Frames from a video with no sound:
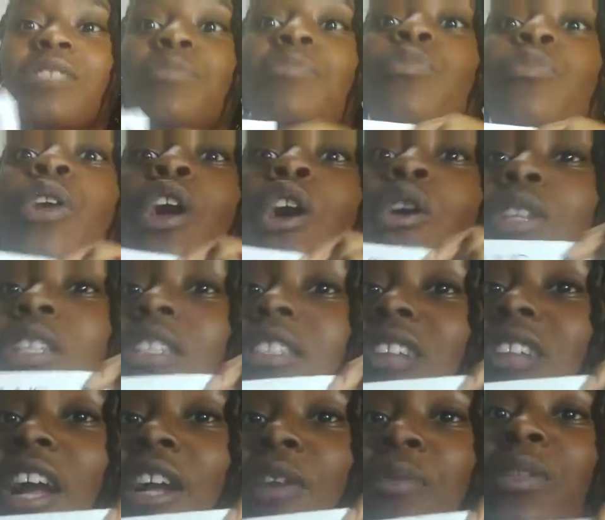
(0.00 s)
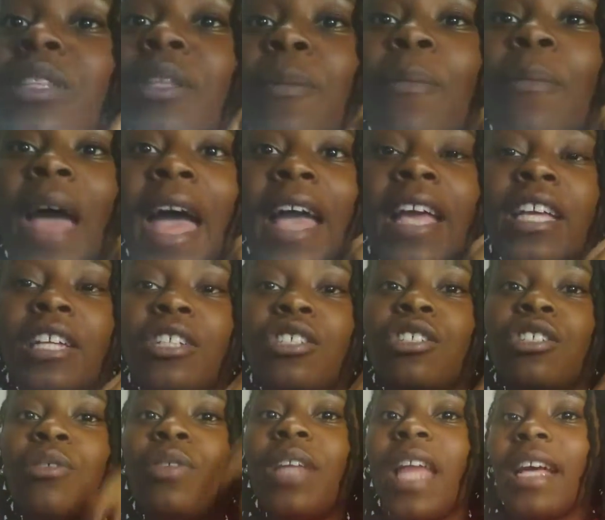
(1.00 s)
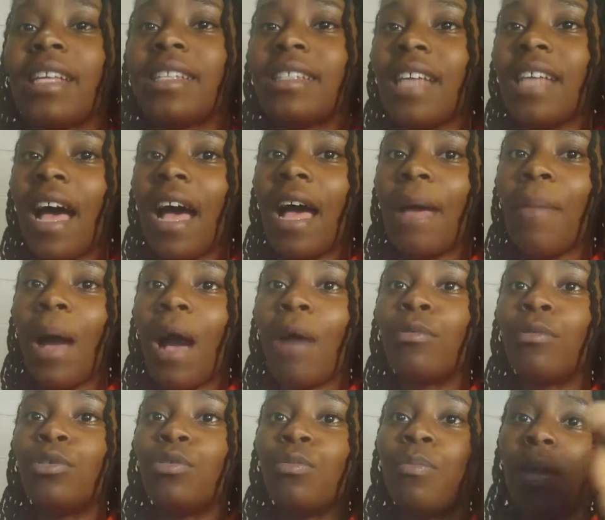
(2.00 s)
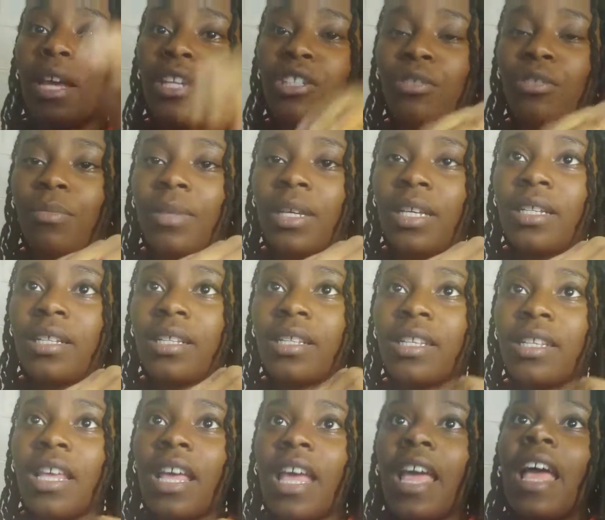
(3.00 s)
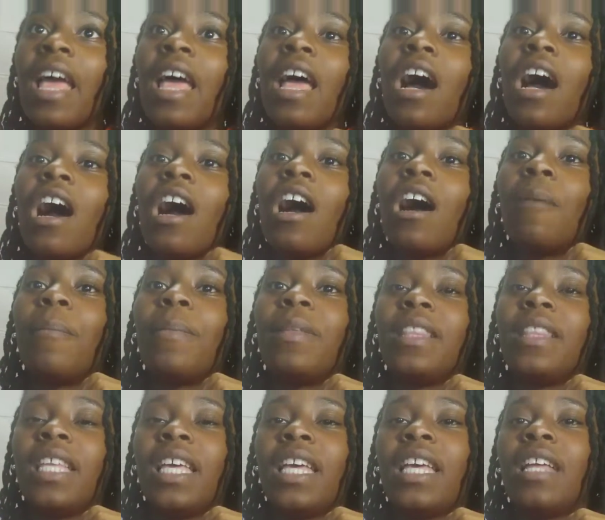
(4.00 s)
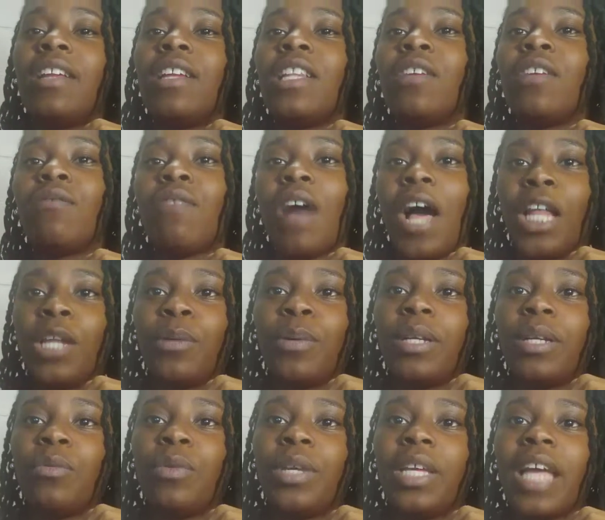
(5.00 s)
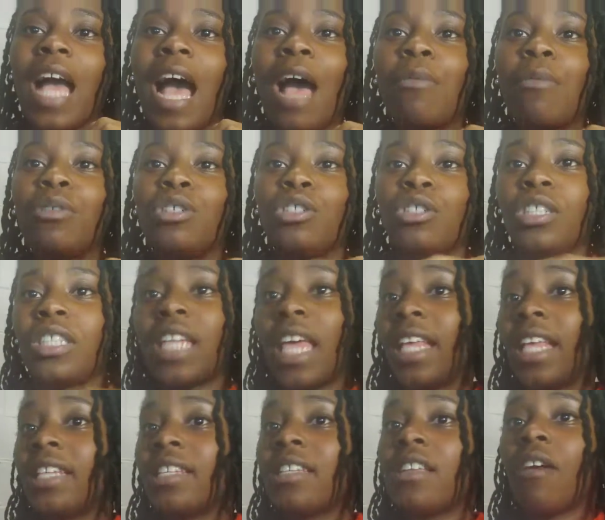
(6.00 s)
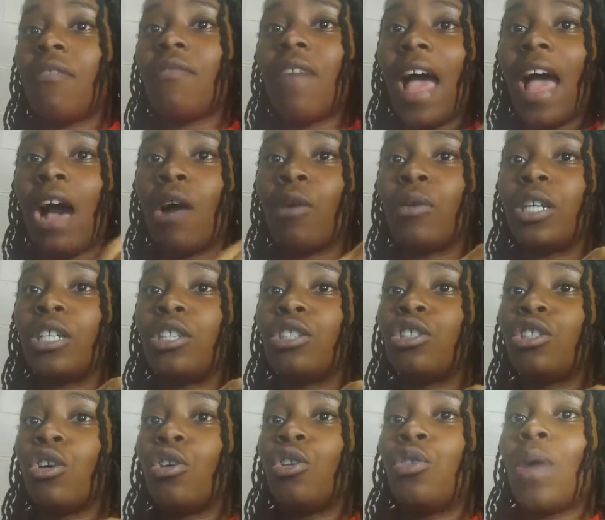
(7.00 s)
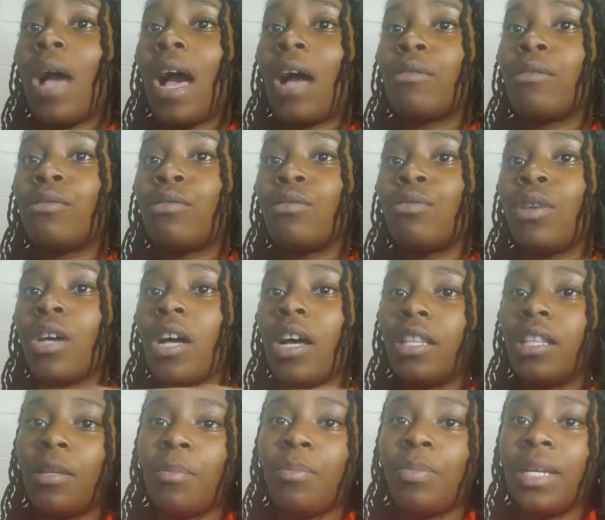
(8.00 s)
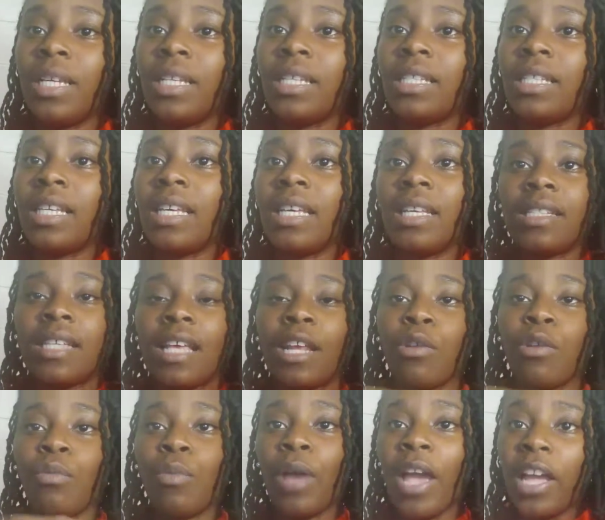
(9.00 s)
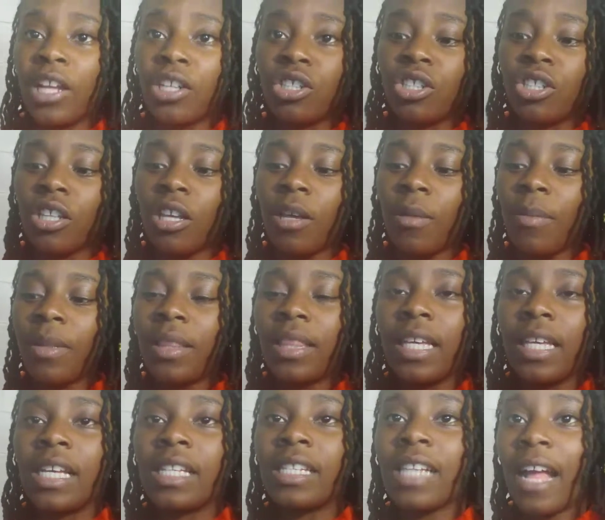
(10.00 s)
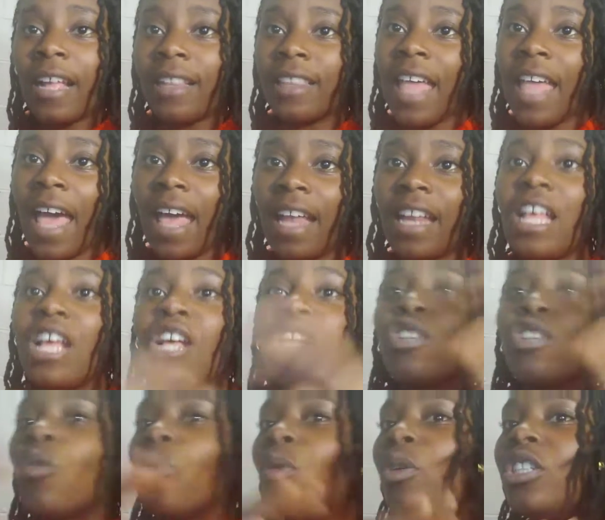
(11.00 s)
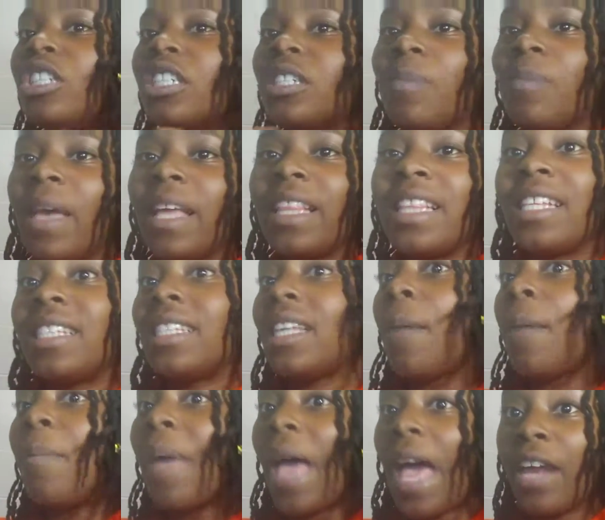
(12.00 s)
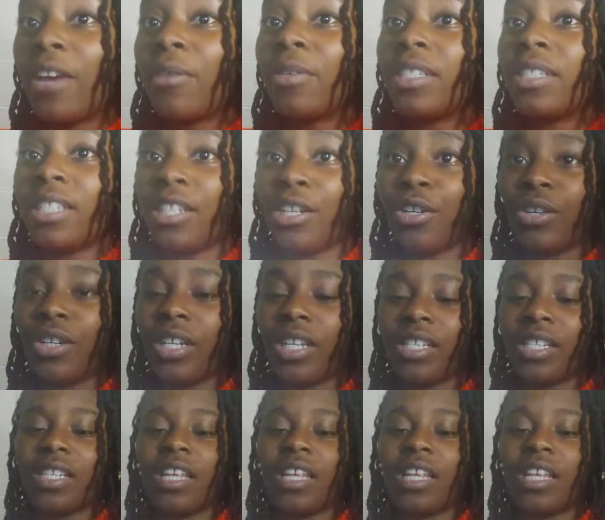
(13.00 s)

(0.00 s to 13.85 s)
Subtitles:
we only started with the package, so next time I would do measurements, and then the following week I would take stuff out and show you how to cut the pieces and arrange them and things like that. So we'll just make this a pattern series.